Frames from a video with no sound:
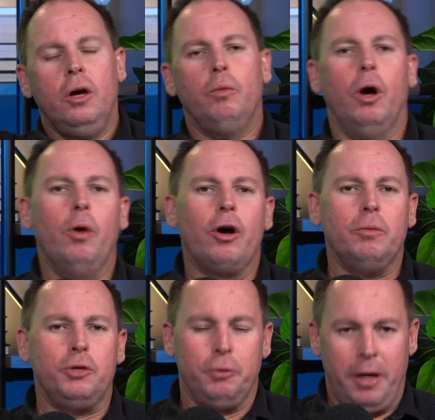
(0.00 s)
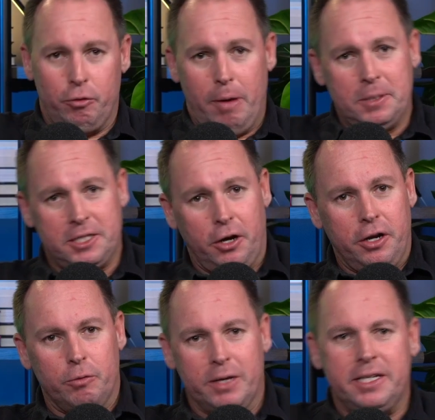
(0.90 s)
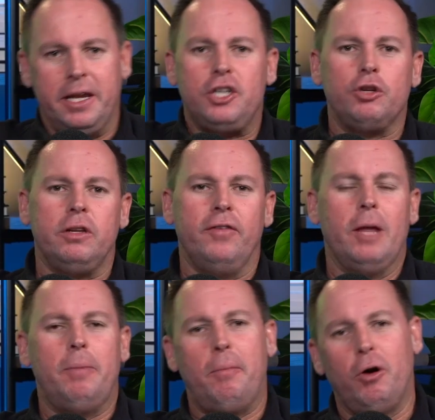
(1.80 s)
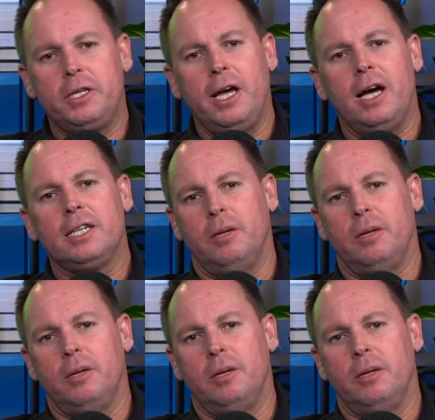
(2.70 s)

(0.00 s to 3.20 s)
Well, welcome to another episode of the Residential Developer Podcast.